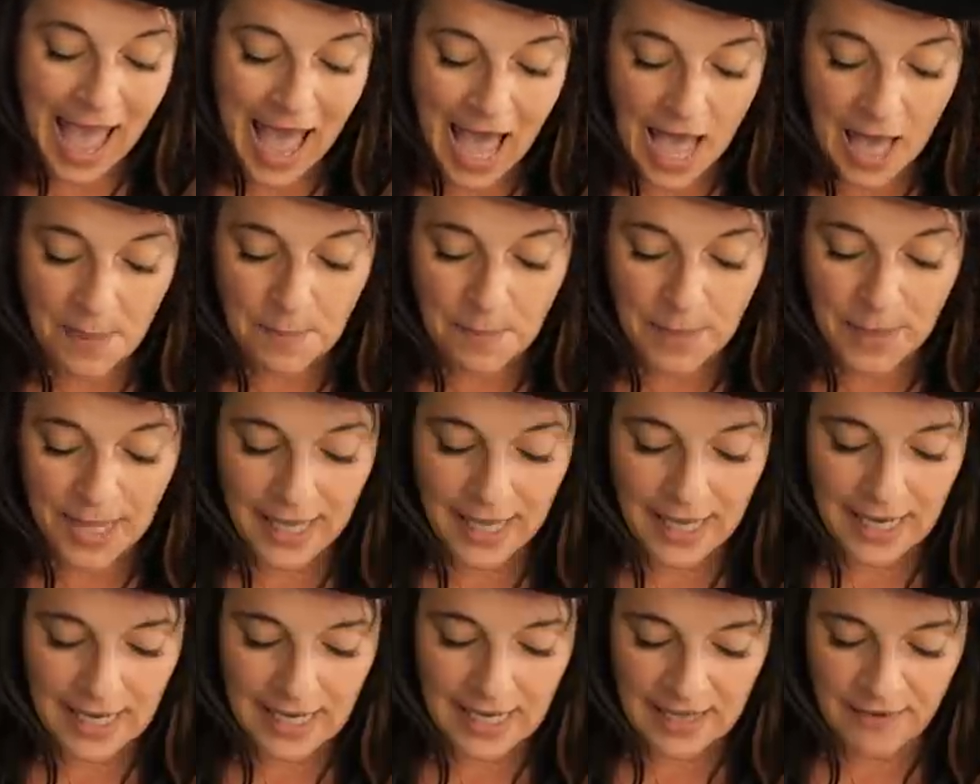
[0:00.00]

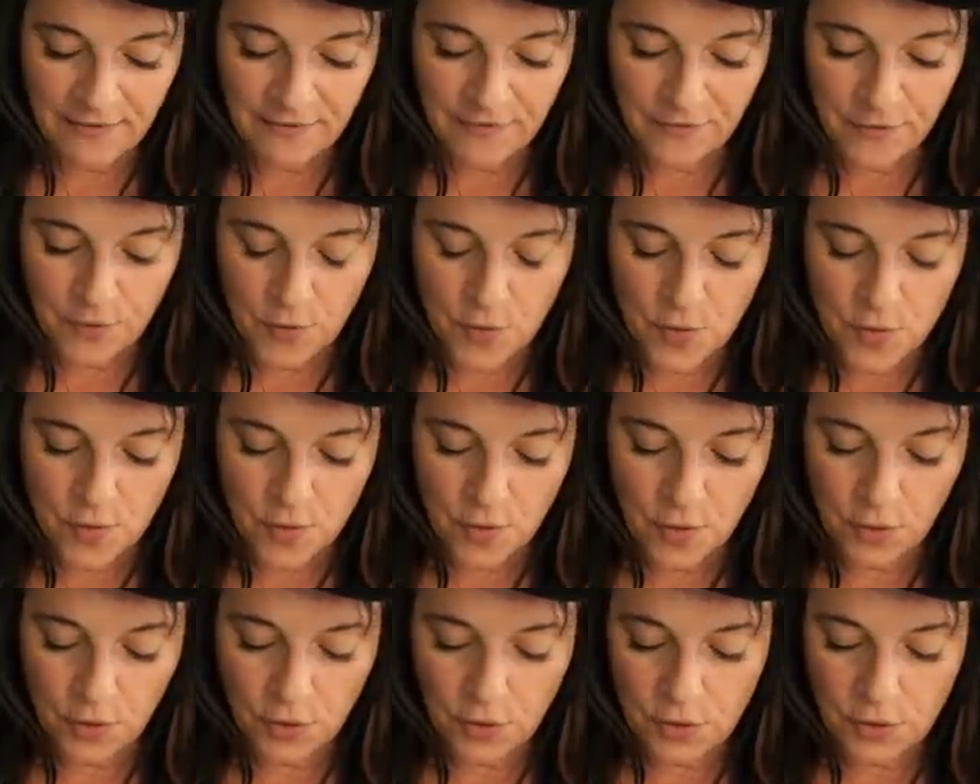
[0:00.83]
Après les
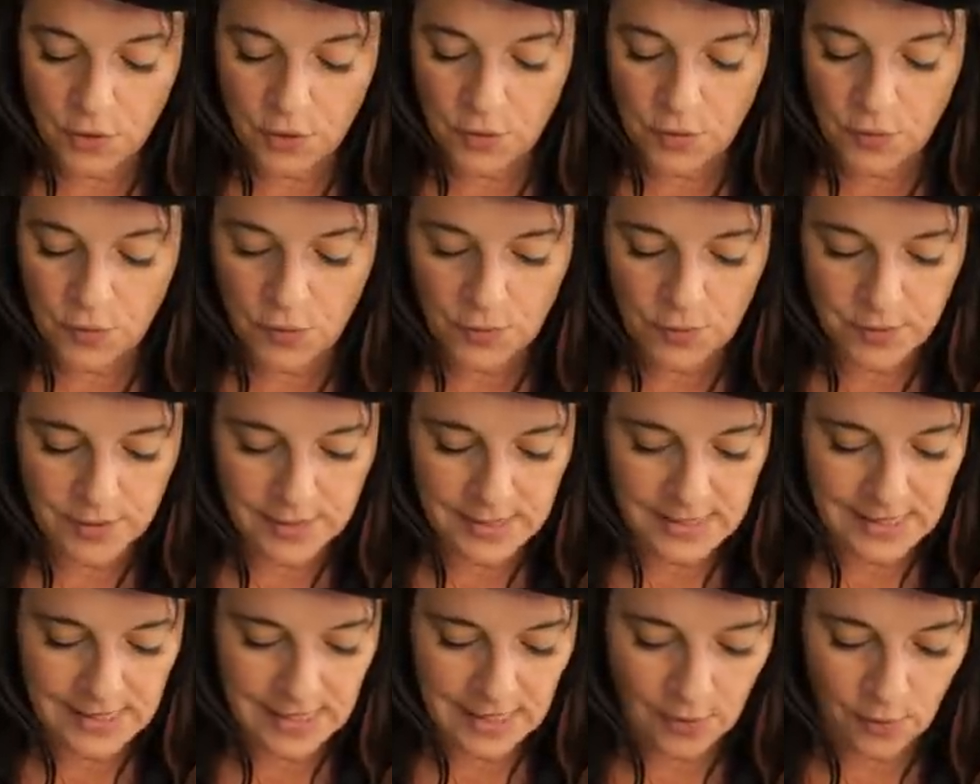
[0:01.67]
feux, nous
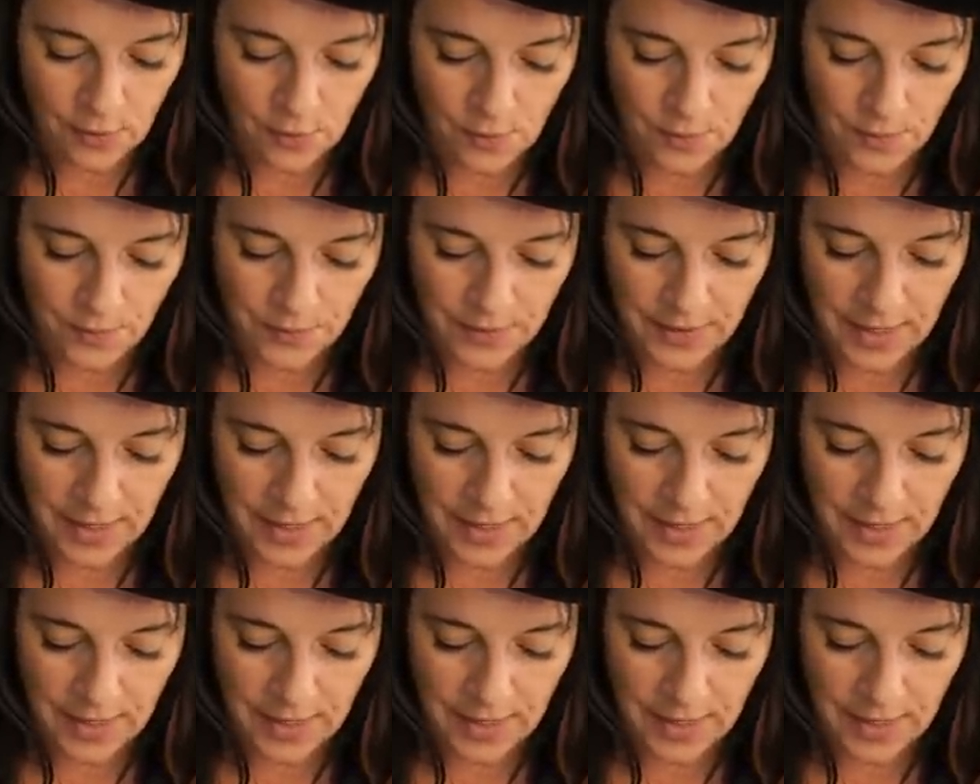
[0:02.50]
irons.